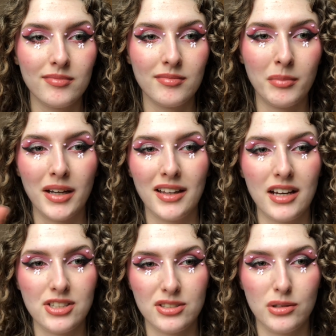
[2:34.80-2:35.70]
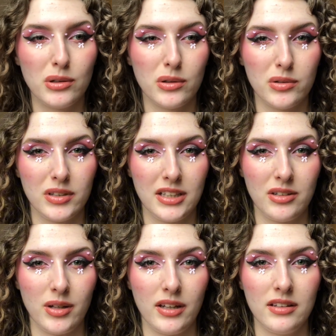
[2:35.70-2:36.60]
my lashes don't look really
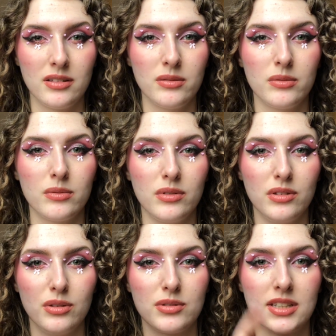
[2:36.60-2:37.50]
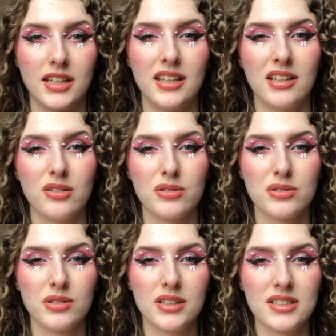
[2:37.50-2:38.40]
great using it. And
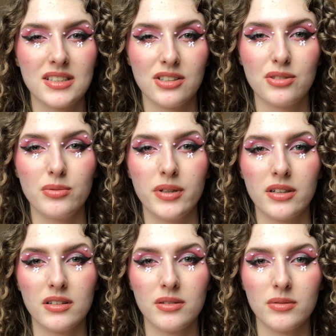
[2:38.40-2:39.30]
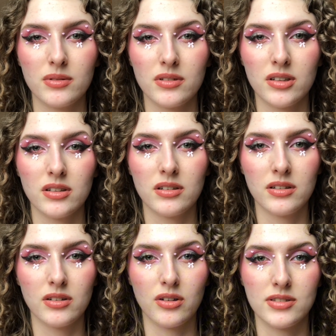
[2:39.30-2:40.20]
also it's such a weird
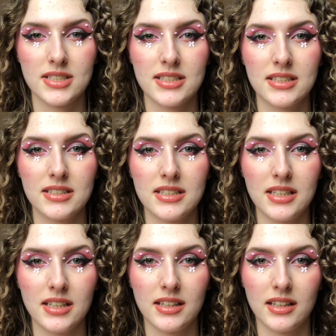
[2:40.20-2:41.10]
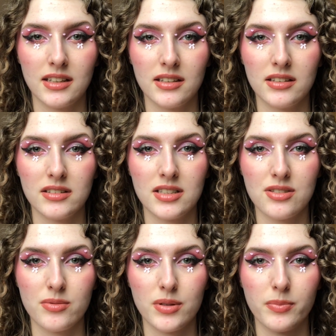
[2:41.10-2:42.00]
consistency and like such a
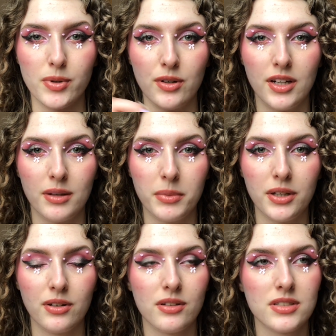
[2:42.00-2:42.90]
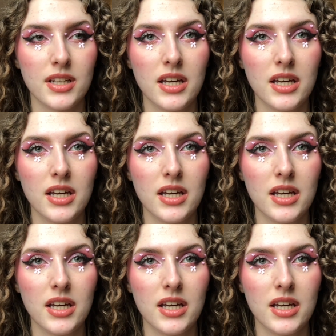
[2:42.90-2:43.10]
weird product because